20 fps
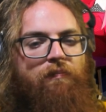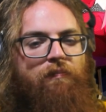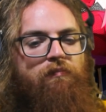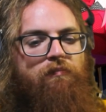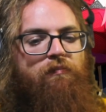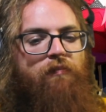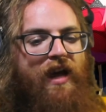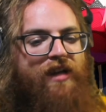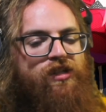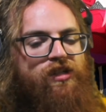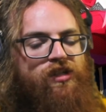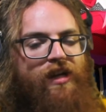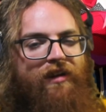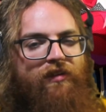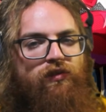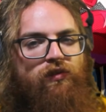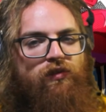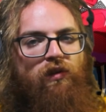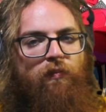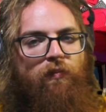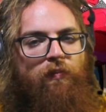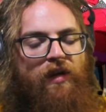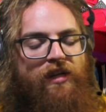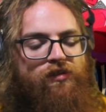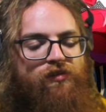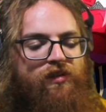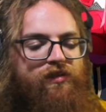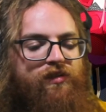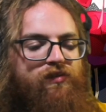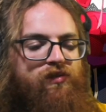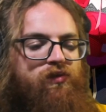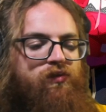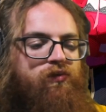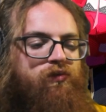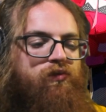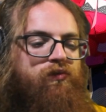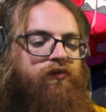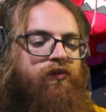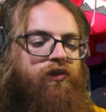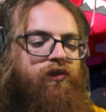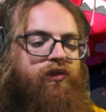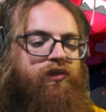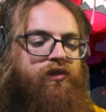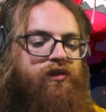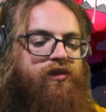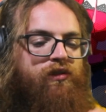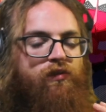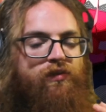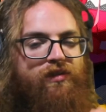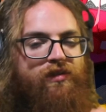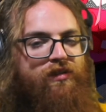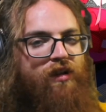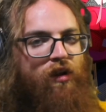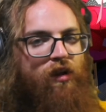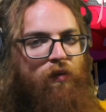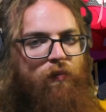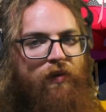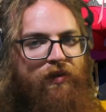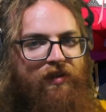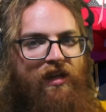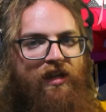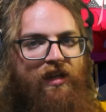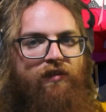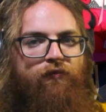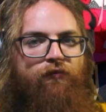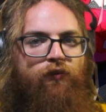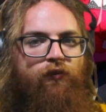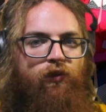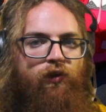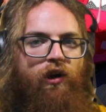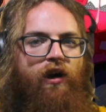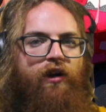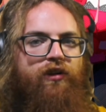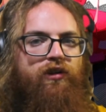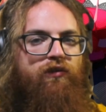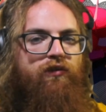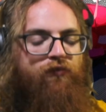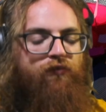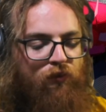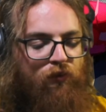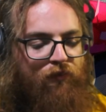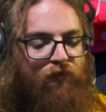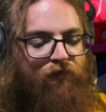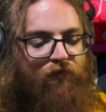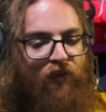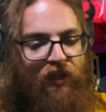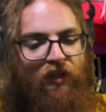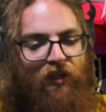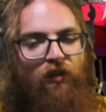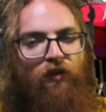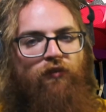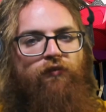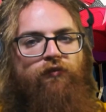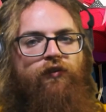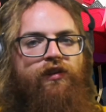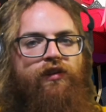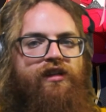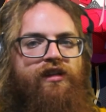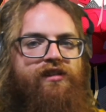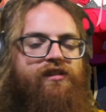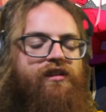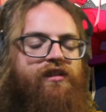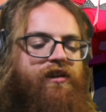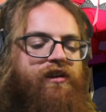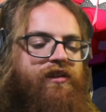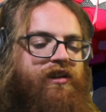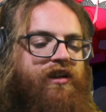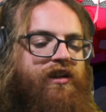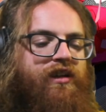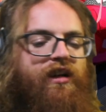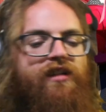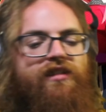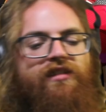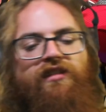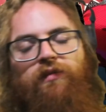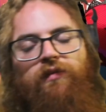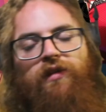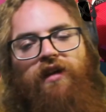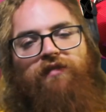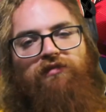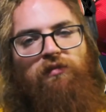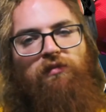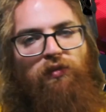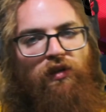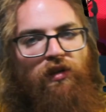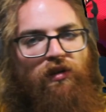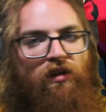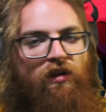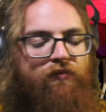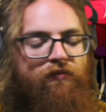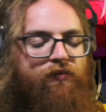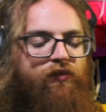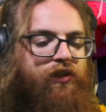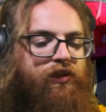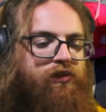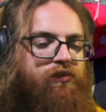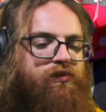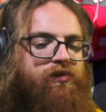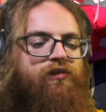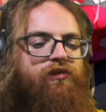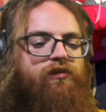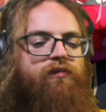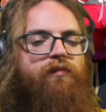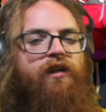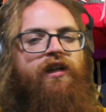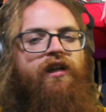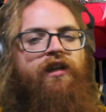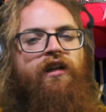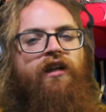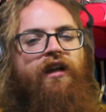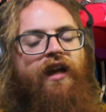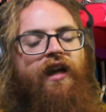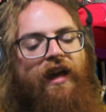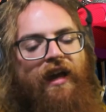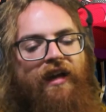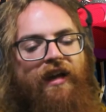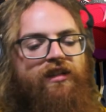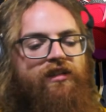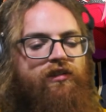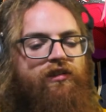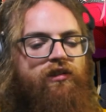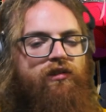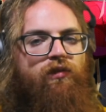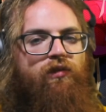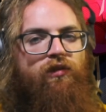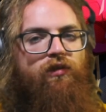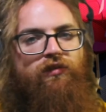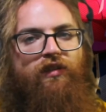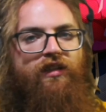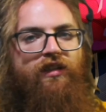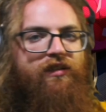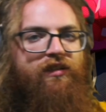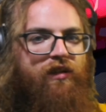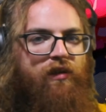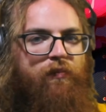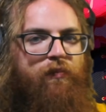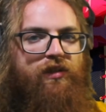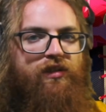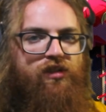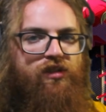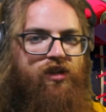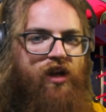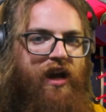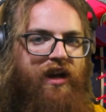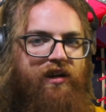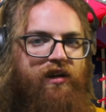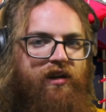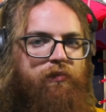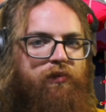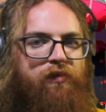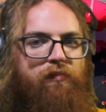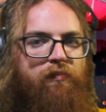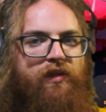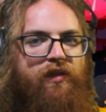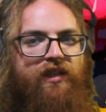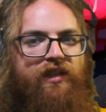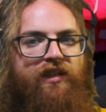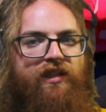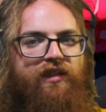mad shout out to all our patrons who, for as low as a dollar a month, get the full audio, full video for this. None of the cuts that we have to put on for YouTube, and you know, also get to come and chat it up with me